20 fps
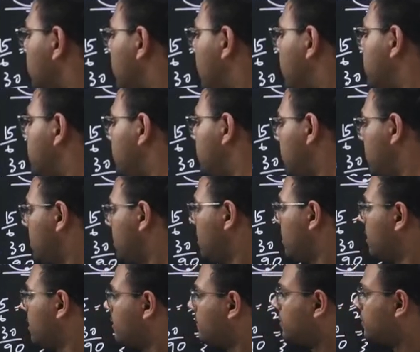the answer,
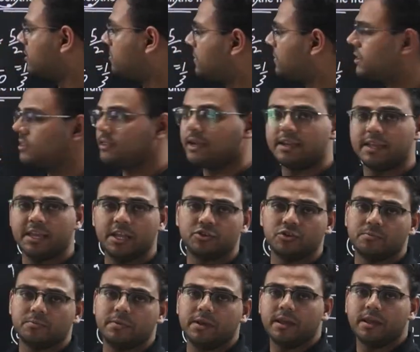which means that E
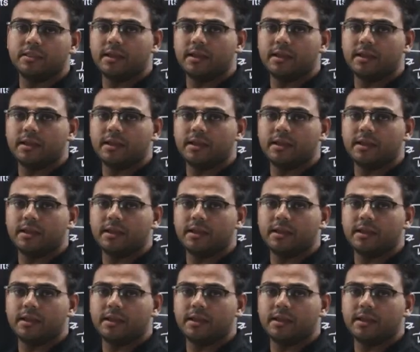should be